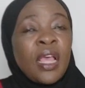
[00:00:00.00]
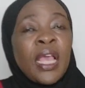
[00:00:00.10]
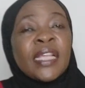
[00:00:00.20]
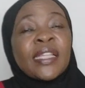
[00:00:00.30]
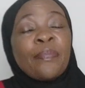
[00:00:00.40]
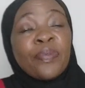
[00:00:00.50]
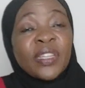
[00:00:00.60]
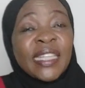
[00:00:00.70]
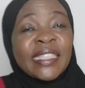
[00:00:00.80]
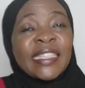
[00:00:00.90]
It's a
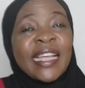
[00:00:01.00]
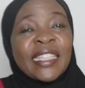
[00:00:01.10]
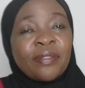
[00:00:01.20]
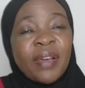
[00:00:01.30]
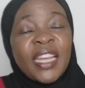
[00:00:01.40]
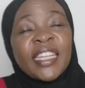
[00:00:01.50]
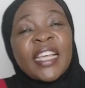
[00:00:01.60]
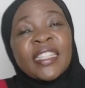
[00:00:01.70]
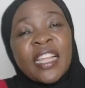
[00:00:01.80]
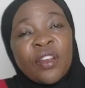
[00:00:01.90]
process. It takes money. It
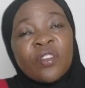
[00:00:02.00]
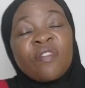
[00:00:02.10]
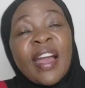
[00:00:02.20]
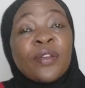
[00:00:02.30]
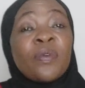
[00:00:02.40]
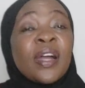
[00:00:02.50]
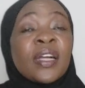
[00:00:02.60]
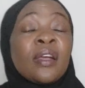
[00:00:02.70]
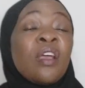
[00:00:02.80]
takes a lot of hard work.